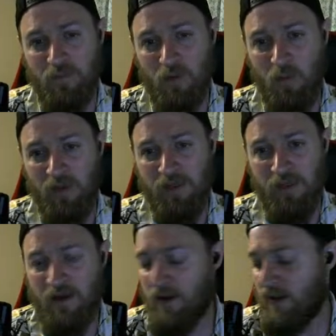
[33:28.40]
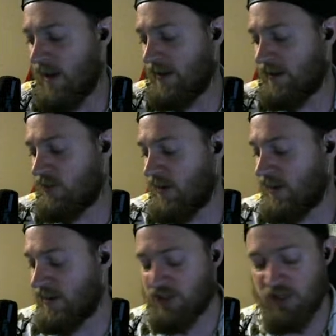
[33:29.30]
within there, I need to create a
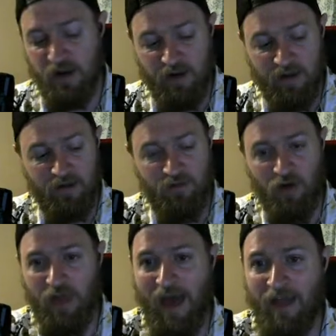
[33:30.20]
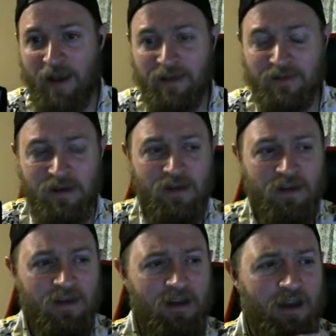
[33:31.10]
dictionary of all the allies
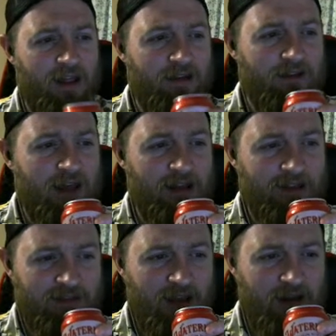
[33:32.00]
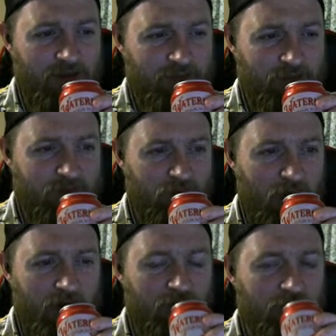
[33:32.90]
and kind of assign a
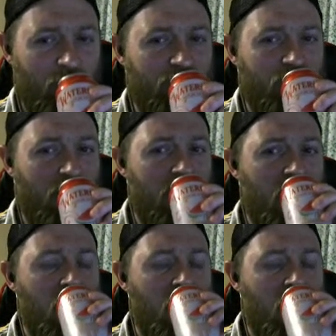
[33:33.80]
priority score for them.